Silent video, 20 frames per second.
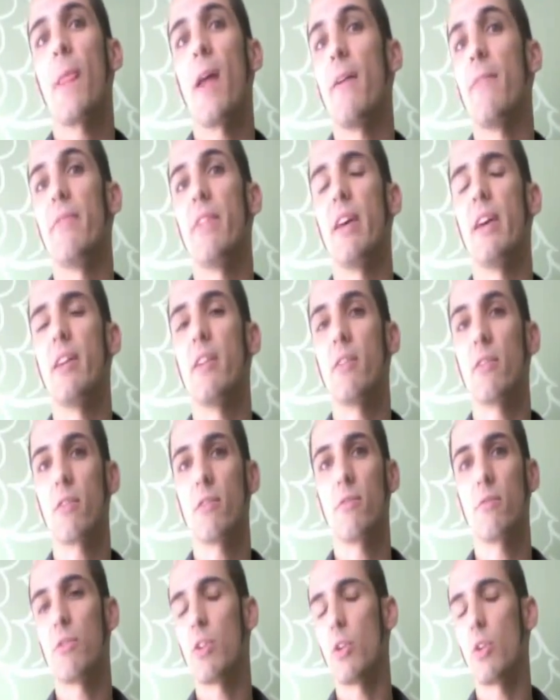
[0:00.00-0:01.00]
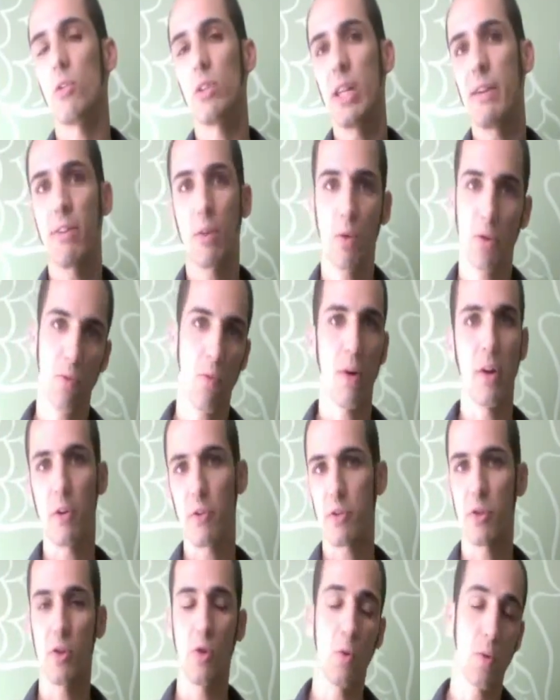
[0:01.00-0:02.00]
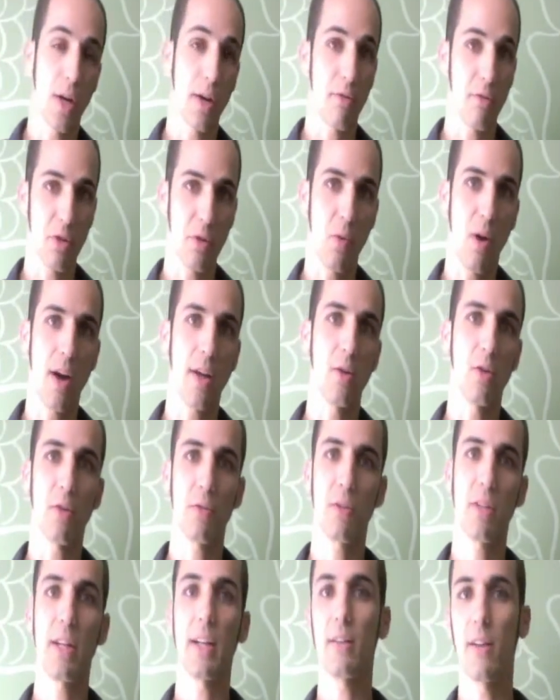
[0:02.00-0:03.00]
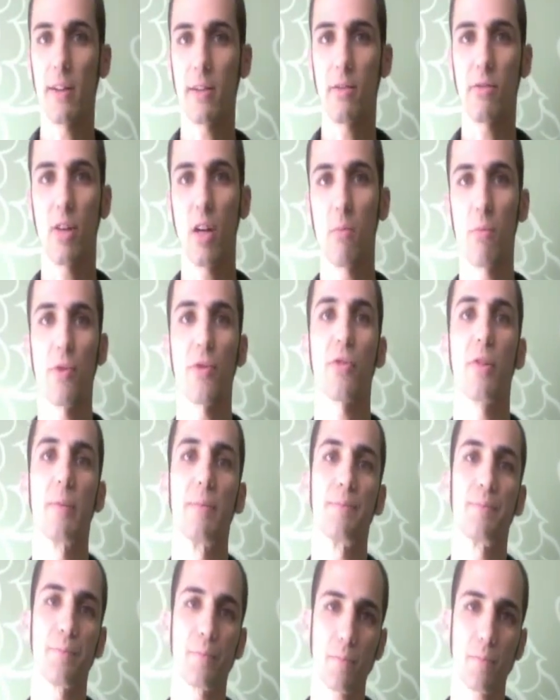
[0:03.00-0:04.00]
and then leaving with 1 or 2 or whatever you want, or getting lots of numbers.